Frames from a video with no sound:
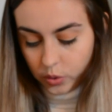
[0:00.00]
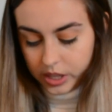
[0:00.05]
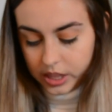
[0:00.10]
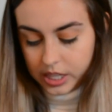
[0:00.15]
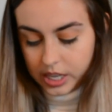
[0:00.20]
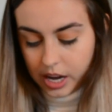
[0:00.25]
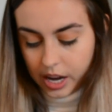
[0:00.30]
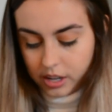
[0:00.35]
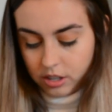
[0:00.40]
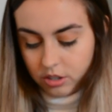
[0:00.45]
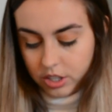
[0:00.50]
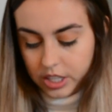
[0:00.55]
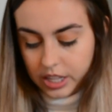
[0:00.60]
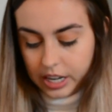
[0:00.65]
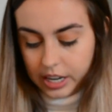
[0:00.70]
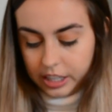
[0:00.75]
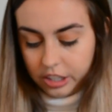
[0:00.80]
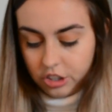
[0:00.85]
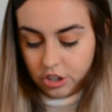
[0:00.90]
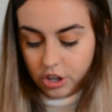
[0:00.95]
with the IUD that
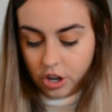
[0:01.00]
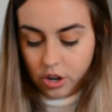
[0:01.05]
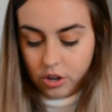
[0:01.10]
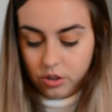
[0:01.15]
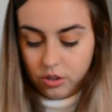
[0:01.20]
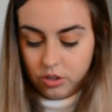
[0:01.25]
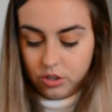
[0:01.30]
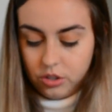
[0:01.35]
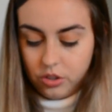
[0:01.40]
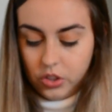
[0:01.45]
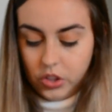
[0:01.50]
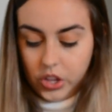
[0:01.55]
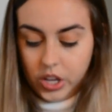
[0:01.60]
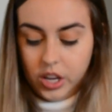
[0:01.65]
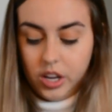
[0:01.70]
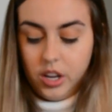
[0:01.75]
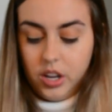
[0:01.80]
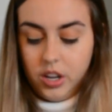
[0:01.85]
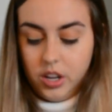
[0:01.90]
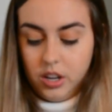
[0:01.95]
I chose, so
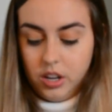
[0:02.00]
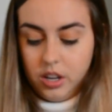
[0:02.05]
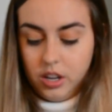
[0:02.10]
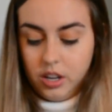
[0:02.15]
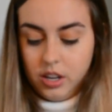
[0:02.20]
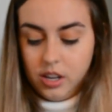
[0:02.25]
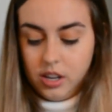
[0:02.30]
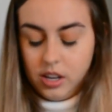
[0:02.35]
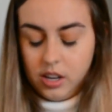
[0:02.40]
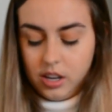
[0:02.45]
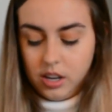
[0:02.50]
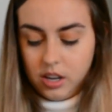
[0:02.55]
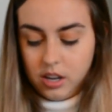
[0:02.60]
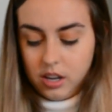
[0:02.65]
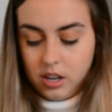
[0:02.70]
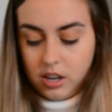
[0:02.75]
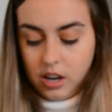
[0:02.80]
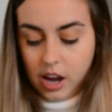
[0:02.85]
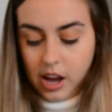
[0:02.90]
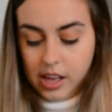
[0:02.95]
the
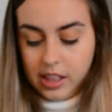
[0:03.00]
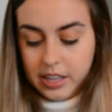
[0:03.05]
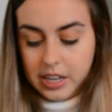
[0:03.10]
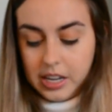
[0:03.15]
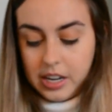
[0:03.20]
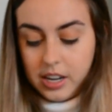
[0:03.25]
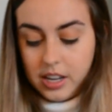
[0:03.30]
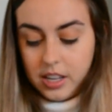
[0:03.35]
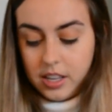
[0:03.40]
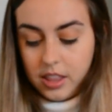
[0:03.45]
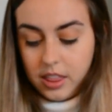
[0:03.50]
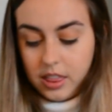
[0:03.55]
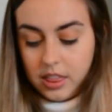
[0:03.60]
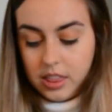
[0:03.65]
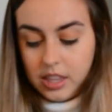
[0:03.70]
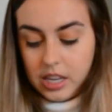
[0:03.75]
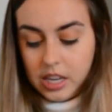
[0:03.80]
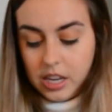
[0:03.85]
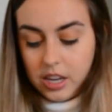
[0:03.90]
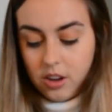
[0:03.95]
Kyleena,
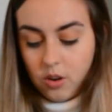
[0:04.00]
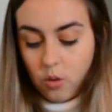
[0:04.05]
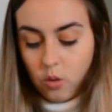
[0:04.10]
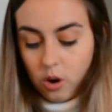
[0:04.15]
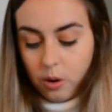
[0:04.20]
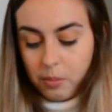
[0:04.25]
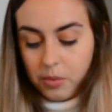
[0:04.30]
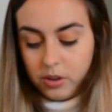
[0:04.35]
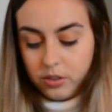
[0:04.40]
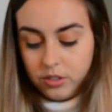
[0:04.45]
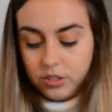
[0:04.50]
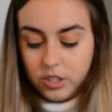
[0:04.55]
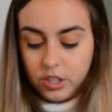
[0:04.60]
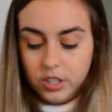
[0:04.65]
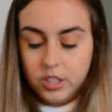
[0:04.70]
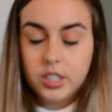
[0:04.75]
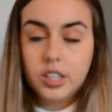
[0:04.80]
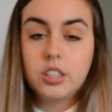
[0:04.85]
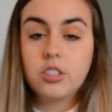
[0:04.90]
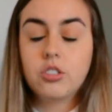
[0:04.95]
the hormones are
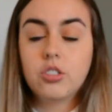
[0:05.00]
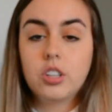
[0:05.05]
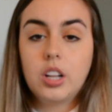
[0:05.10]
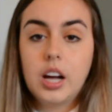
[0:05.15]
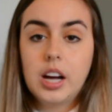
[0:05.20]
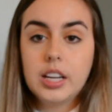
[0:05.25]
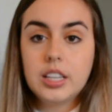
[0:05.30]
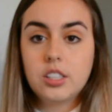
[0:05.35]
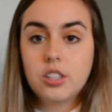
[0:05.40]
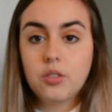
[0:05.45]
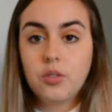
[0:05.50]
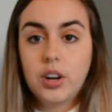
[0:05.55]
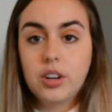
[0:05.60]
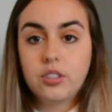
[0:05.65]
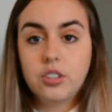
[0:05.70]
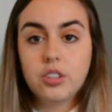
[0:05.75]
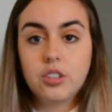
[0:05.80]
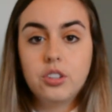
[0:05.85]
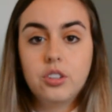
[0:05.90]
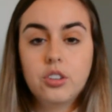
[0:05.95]
centralized
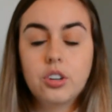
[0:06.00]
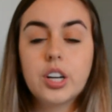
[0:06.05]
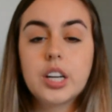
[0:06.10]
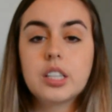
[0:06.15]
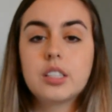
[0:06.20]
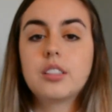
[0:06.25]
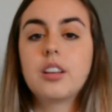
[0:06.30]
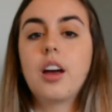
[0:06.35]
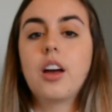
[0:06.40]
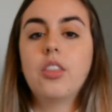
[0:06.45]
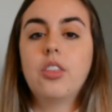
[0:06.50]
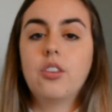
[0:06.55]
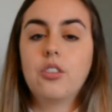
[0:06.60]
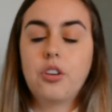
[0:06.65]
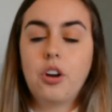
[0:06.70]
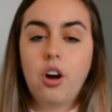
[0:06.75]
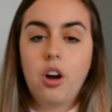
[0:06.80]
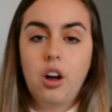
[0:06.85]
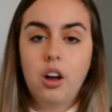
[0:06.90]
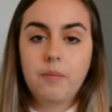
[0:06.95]
around your uterus and they're
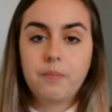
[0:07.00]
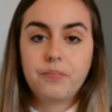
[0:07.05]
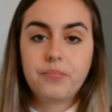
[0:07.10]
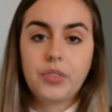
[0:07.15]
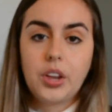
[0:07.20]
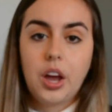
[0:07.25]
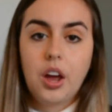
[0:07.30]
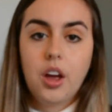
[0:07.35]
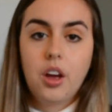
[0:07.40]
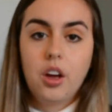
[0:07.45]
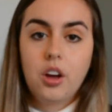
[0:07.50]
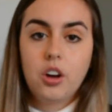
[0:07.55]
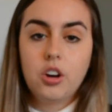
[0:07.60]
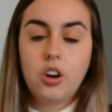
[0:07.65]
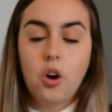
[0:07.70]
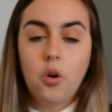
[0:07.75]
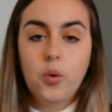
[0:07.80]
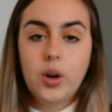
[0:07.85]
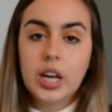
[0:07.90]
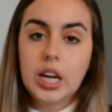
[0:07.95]
not
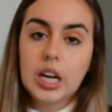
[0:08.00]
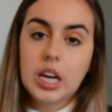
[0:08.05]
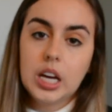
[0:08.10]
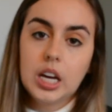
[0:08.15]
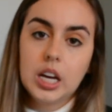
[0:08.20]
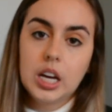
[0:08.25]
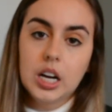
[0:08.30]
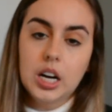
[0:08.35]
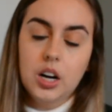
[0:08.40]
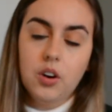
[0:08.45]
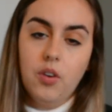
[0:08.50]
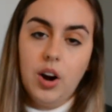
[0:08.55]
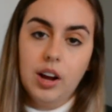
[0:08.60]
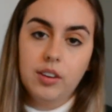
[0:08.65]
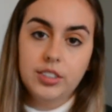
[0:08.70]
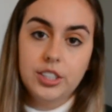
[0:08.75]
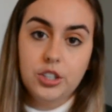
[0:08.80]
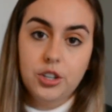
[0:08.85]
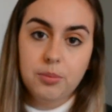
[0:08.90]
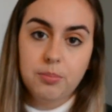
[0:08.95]
going
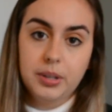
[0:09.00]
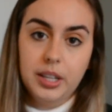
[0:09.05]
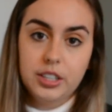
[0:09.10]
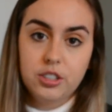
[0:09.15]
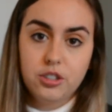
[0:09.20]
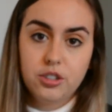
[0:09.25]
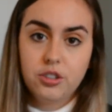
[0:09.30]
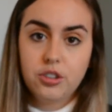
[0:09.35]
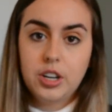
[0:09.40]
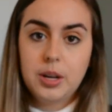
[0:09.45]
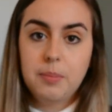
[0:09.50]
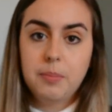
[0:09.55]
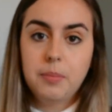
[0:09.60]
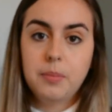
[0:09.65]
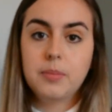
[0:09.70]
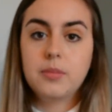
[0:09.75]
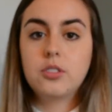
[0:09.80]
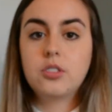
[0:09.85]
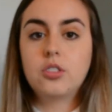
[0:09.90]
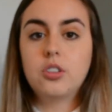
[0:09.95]
around in your bloodstream.
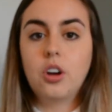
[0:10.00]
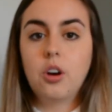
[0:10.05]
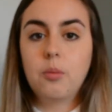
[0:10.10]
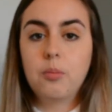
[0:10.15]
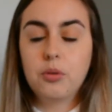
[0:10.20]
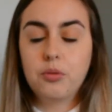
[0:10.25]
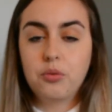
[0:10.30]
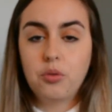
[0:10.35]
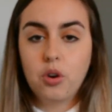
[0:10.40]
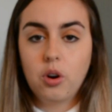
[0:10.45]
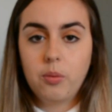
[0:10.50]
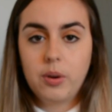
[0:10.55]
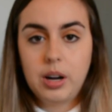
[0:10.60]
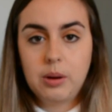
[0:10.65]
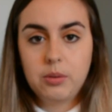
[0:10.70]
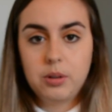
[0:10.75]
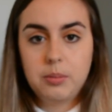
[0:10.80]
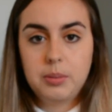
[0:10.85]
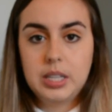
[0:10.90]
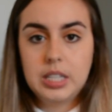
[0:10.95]
So before, when I
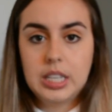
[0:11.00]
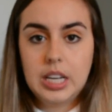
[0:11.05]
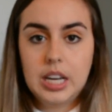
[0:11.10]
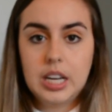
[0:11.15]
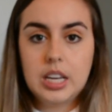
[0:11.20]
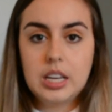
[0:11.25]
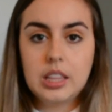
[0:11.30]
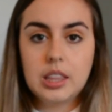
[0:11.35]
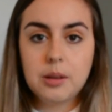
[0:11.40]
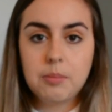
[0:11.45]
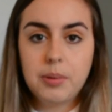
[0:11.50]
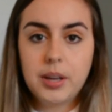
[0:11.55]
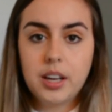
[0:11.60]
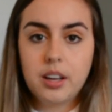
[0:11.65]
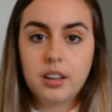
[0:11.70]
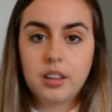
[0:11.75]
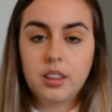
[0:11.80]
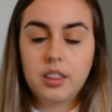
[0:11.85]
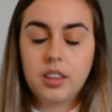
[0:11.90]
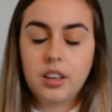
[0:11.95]
would be taking the
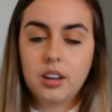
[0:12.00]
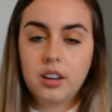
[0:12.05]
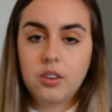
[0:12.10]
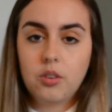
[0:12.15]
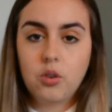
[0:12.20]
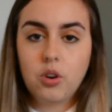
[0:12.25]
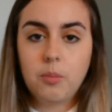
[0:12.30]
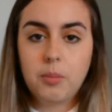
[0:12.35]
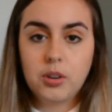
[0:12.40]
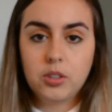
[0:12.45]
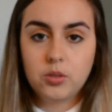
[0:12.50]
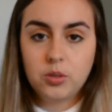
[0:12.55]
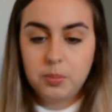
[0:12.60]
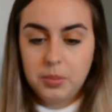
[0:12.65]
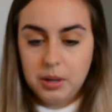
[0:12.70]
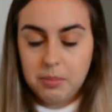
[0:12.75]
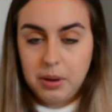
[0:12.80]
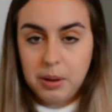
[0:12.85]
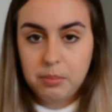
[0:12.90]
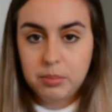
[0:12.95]
pill, the hormones would be
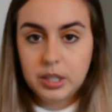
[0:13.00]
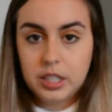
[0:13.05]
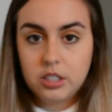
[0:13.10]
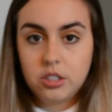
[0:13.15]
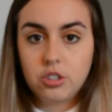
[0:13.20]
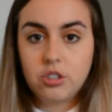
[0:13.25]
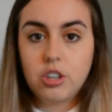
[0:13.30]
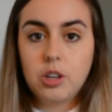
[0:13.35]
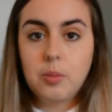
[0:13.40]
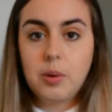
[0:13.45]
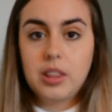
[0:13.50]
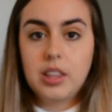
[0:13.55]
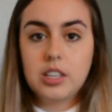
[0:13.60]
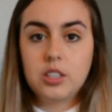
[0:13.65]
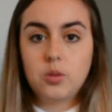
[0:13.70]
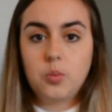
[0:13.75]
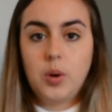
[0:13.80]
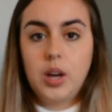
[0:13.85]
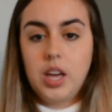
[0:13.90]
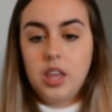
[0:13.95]
in my bloodstream, and
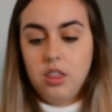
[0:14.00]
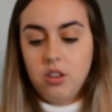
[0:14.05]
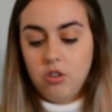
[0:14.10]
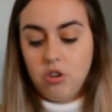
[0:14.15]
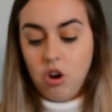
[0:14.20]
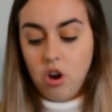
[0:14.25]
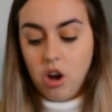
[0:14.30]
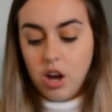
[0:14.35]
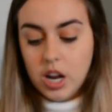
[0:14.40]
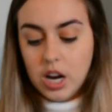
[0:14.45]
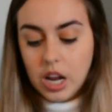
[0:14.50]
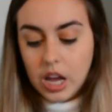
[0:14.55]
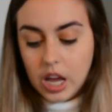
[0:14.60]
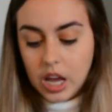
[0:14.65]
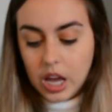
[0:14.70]
this way they're not.